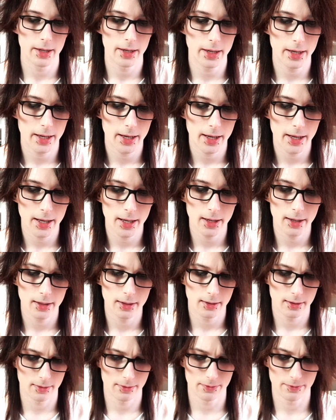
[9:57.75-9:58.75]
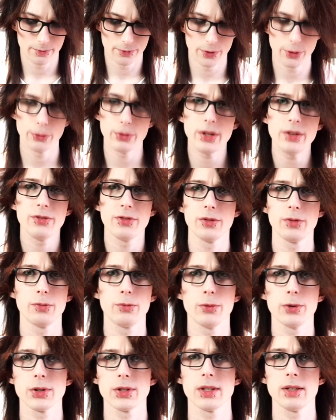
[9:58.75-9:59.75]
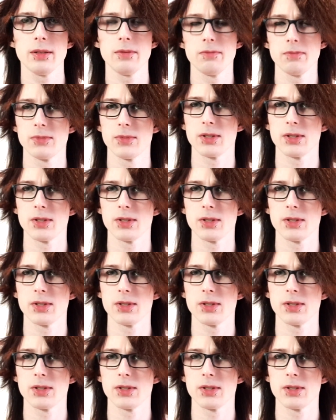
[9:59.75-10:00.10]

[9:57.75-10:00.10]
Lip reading: And the Rift wasn't